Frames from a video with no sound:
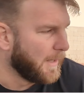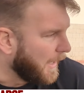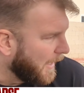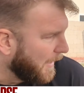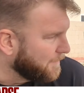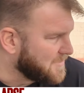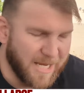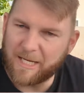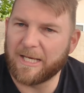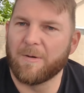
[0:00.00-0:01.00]
Um,
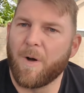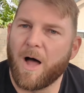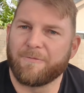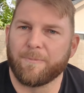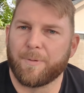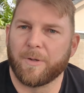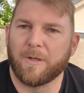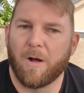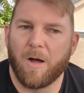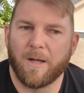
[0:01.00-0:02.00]
taking him off and
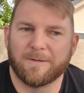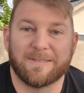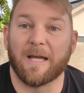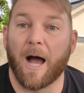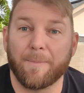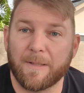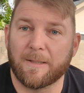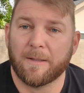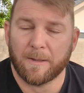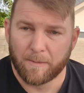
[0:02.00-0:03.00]
putting on Diaby,